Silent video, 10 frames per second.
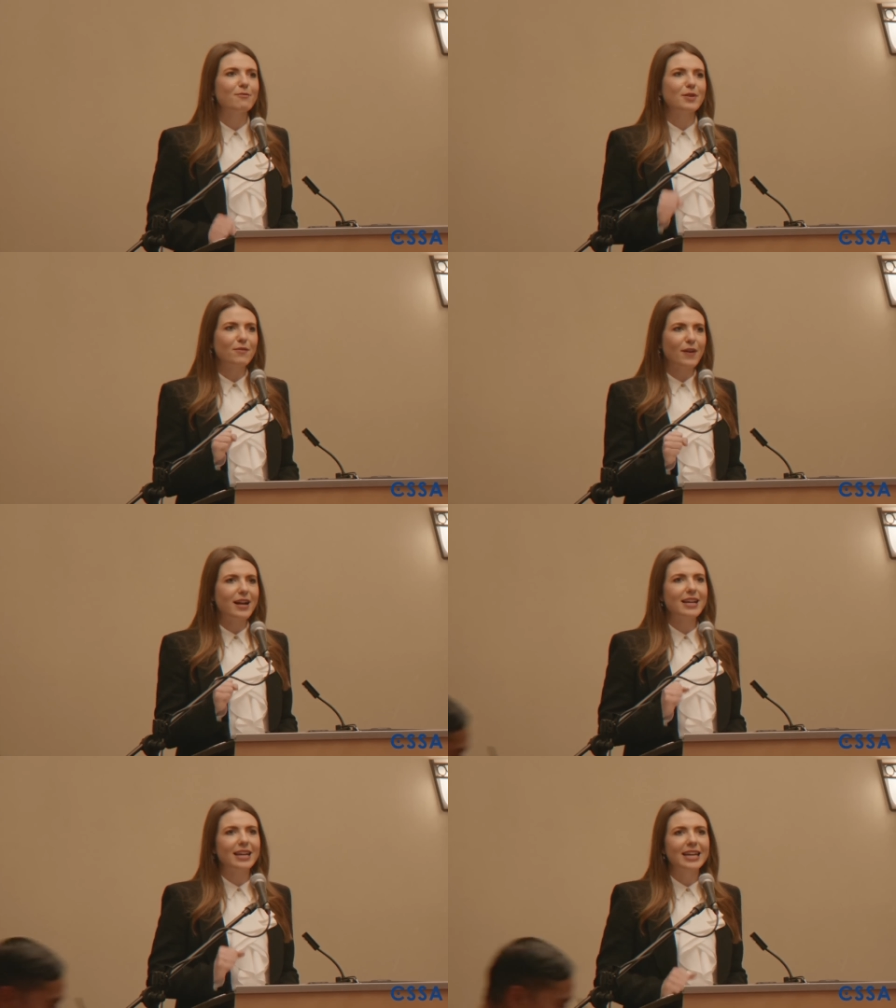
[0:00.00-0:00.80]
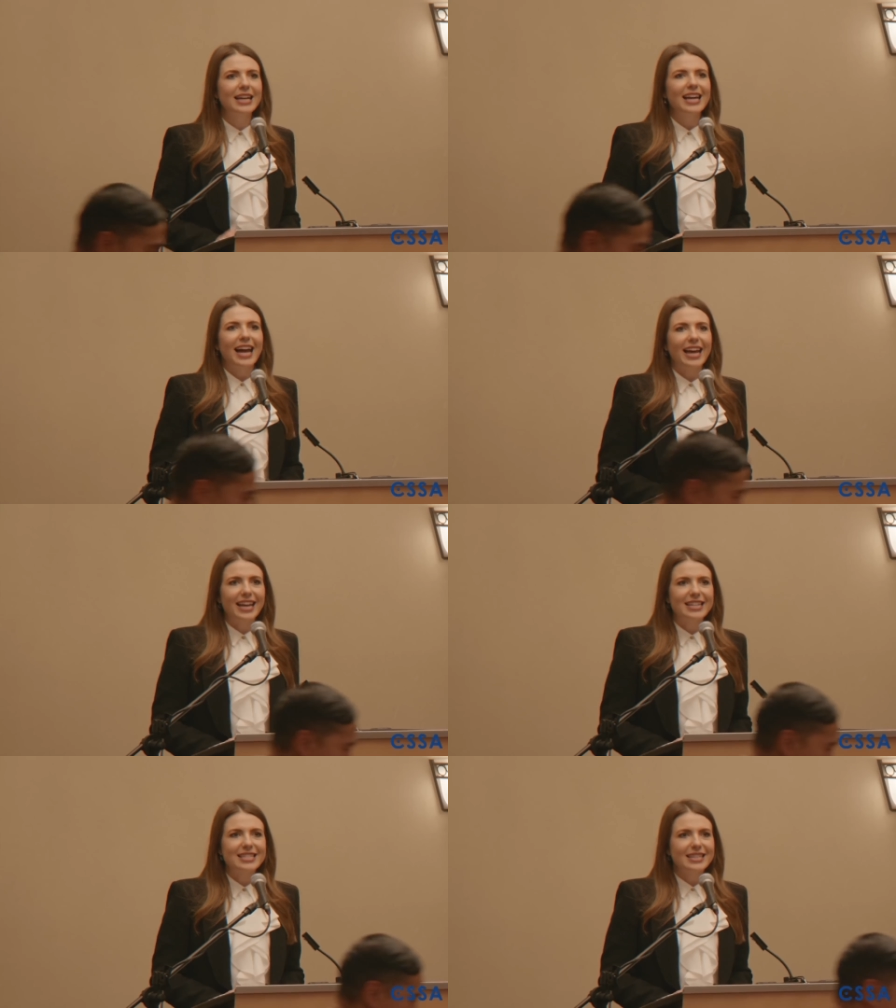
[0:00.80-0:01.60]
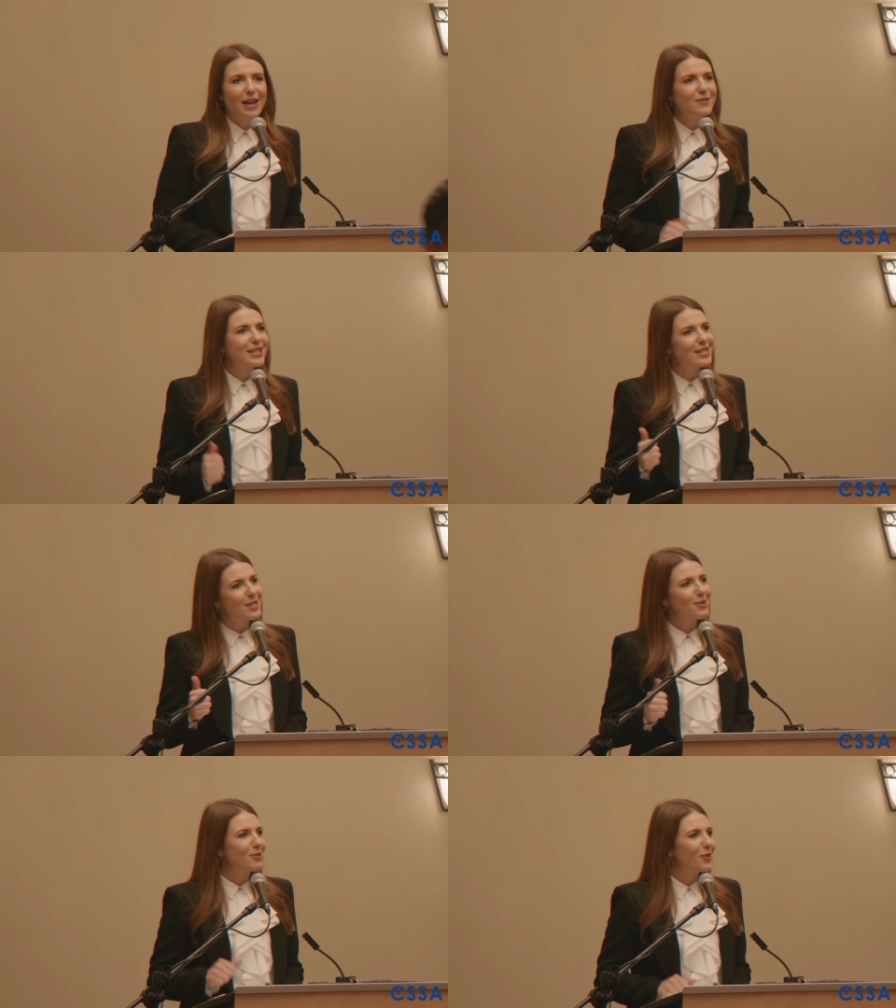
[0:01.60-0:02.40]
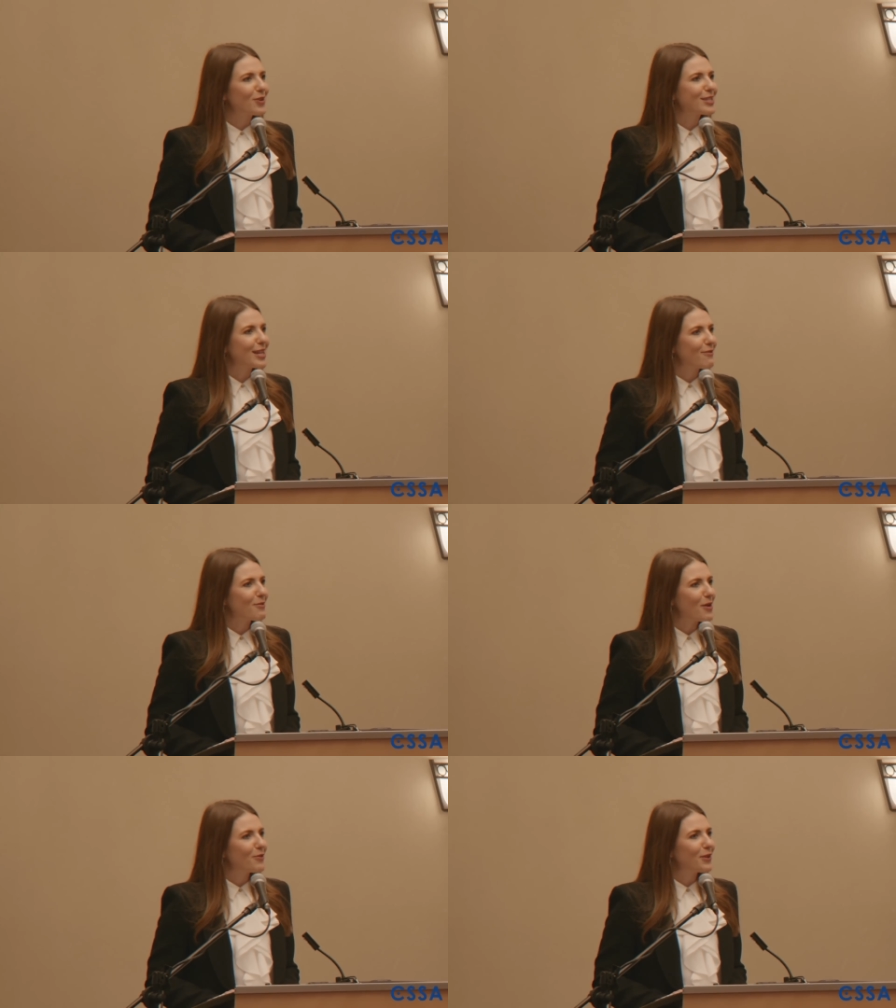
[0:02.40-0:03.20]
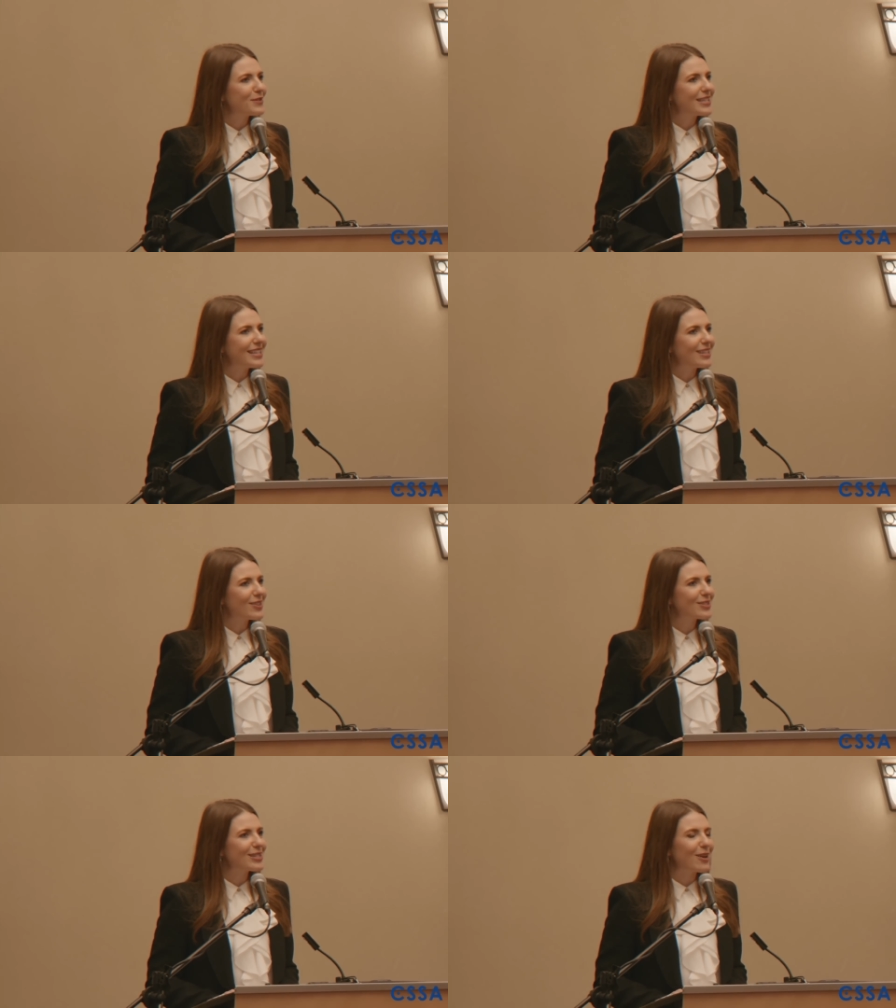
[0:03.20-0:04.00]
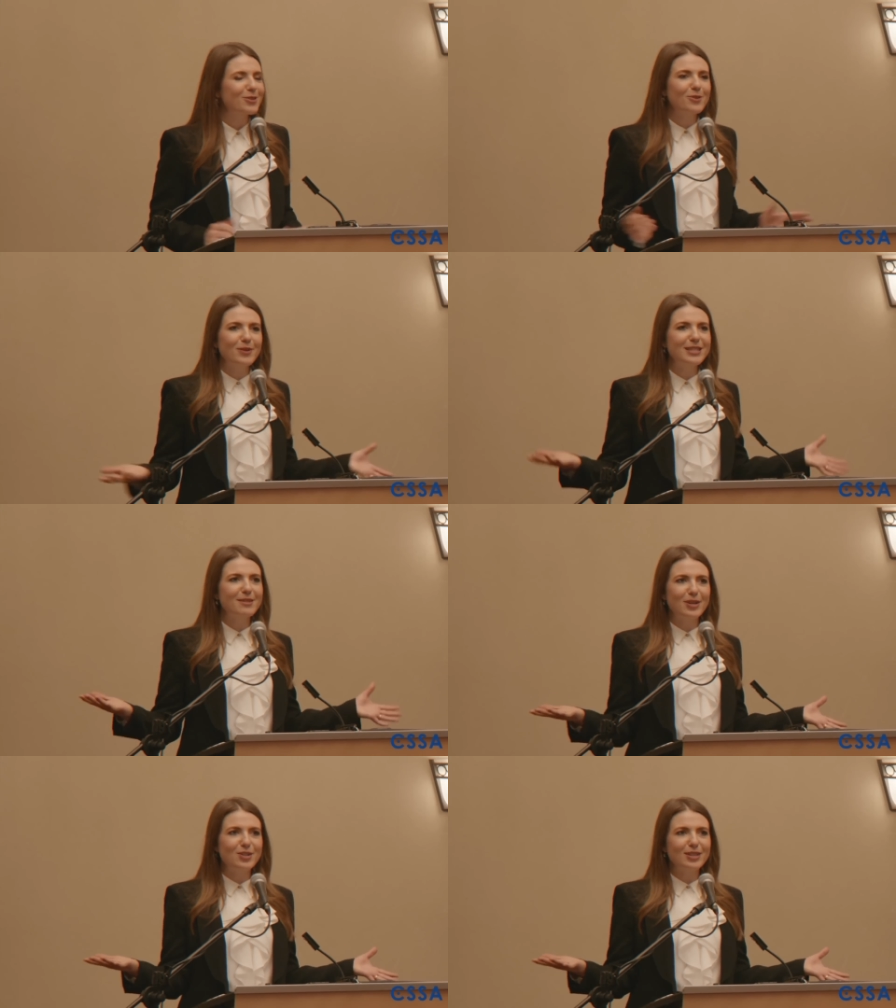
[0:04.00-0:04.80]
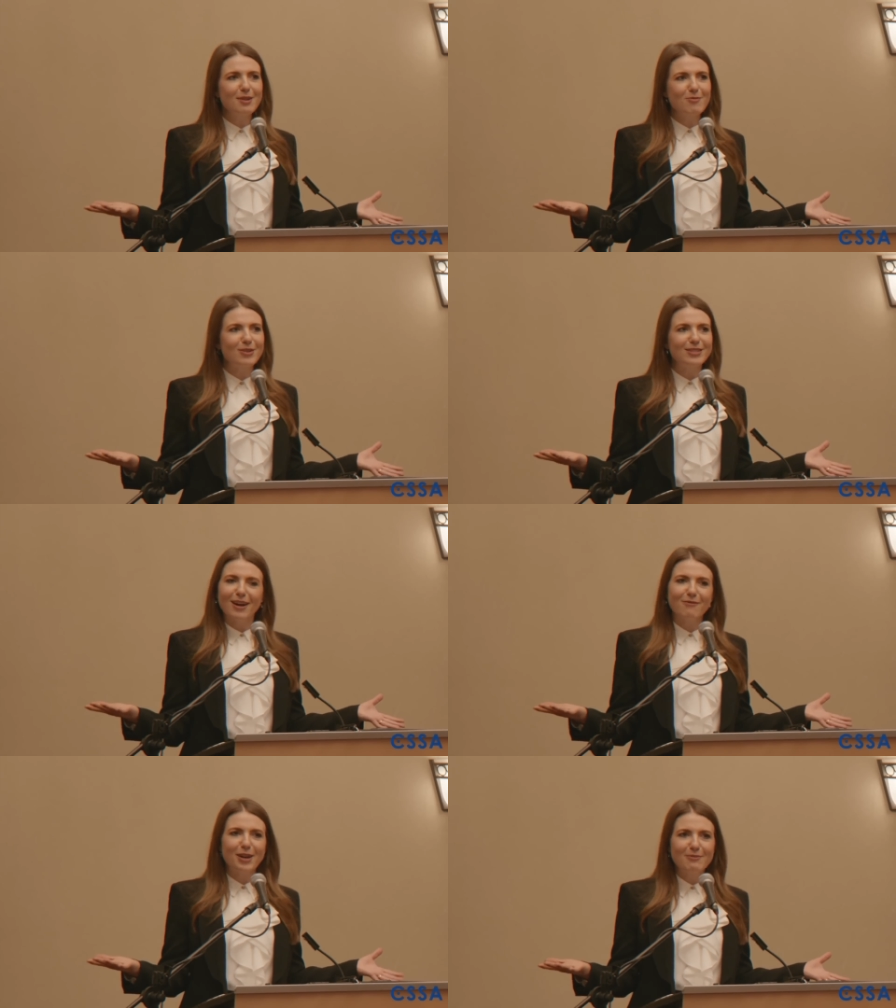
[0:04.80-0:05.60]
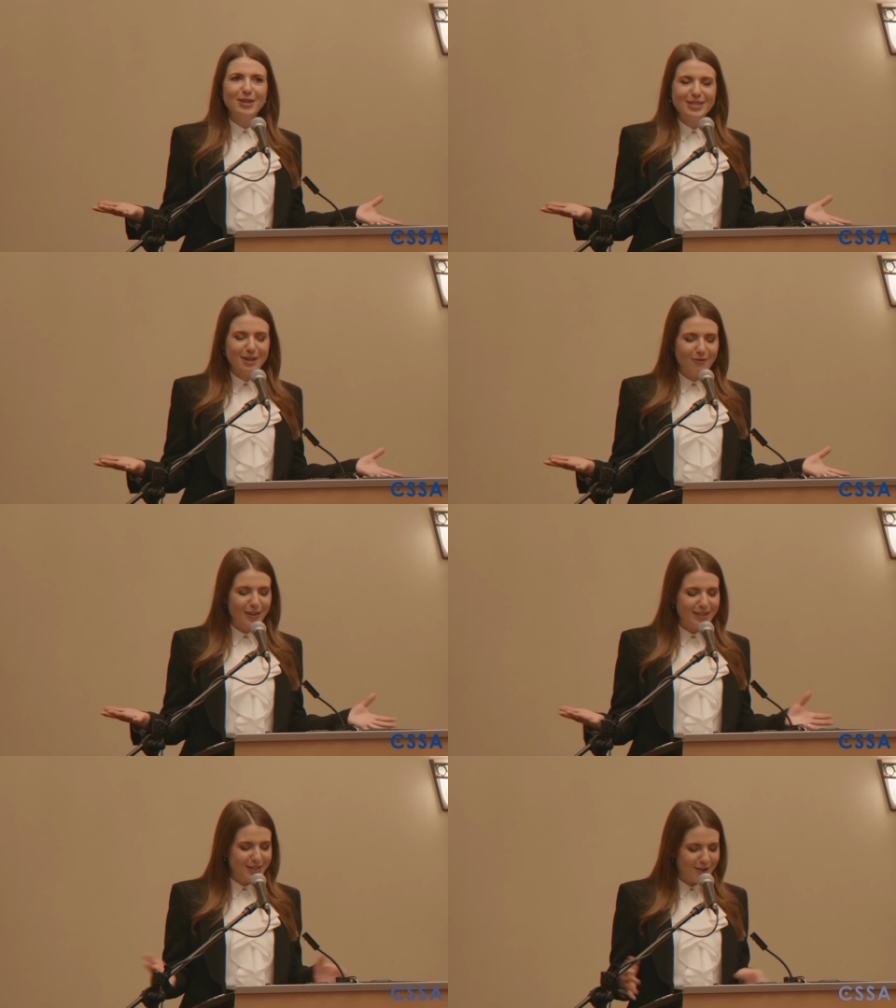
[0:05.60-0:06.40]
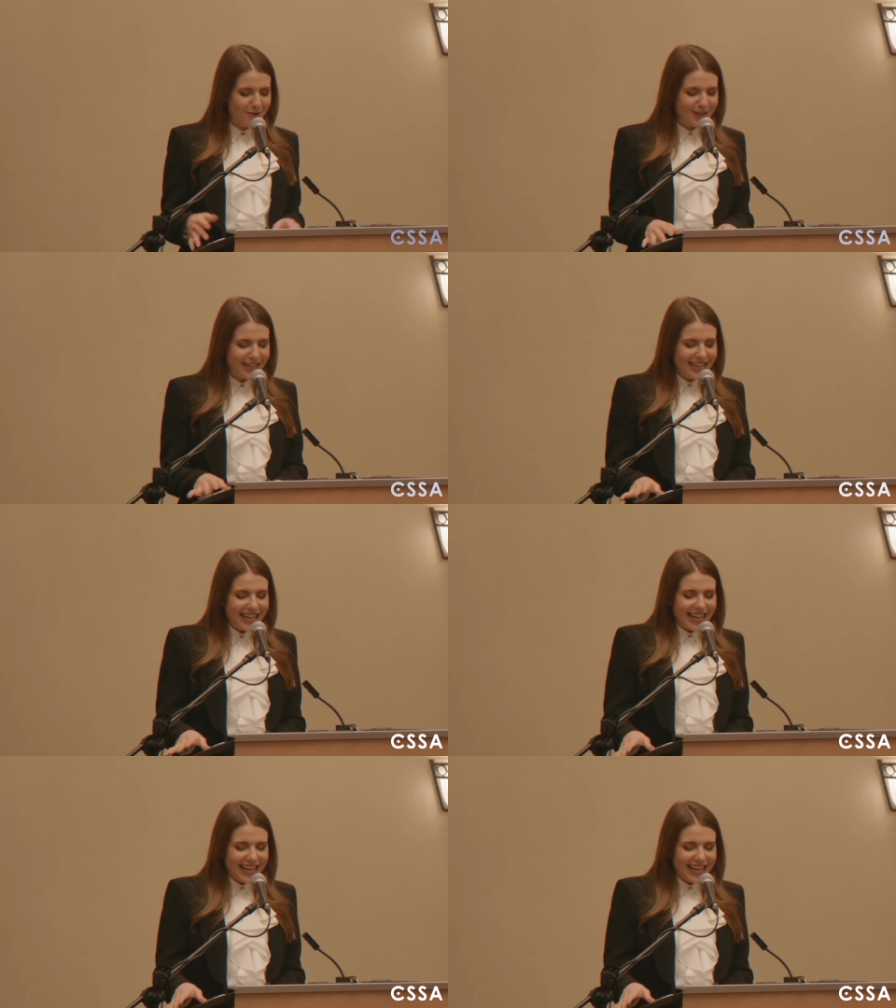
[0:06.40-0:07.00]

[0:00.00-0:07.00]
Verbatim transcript: I've been fighting against lefties at university for about 15 years now. So what's a bunch of liberals? Not very much different. So